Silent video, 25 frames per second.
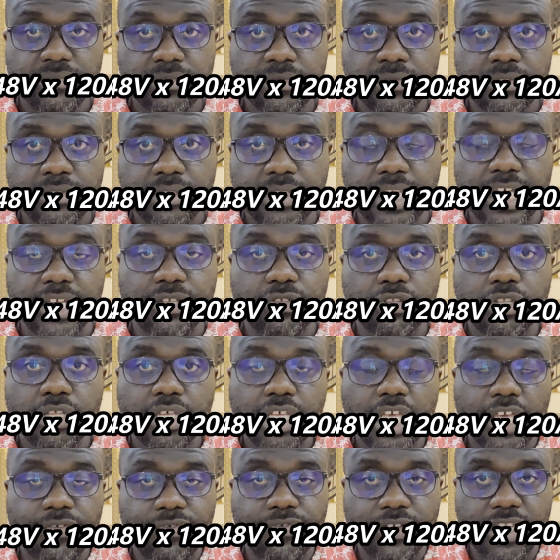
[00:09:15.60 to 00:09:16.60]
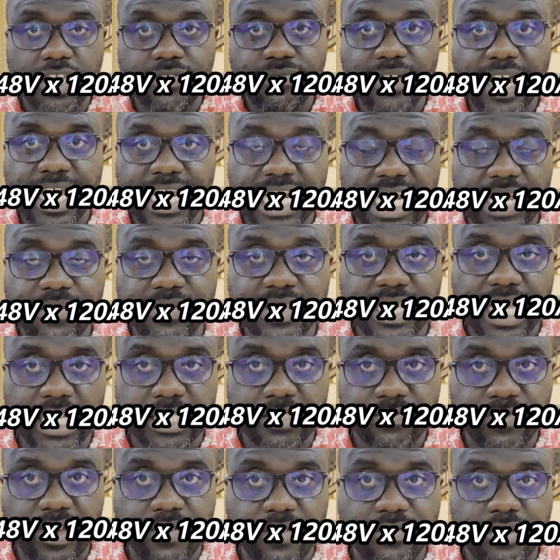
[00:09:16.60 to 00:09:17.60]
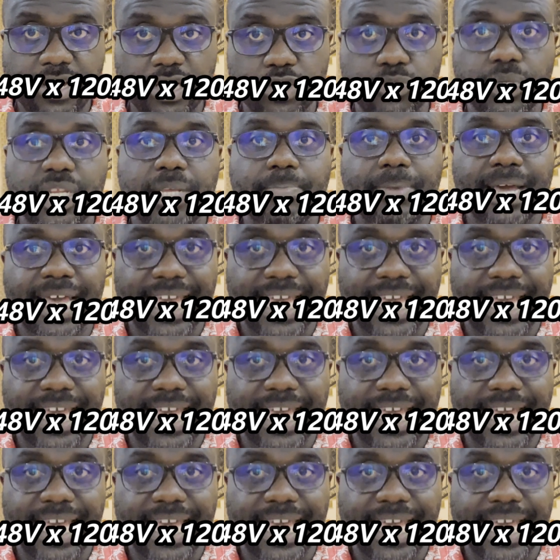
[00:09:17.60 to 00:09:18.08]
then if you divide 11,520 by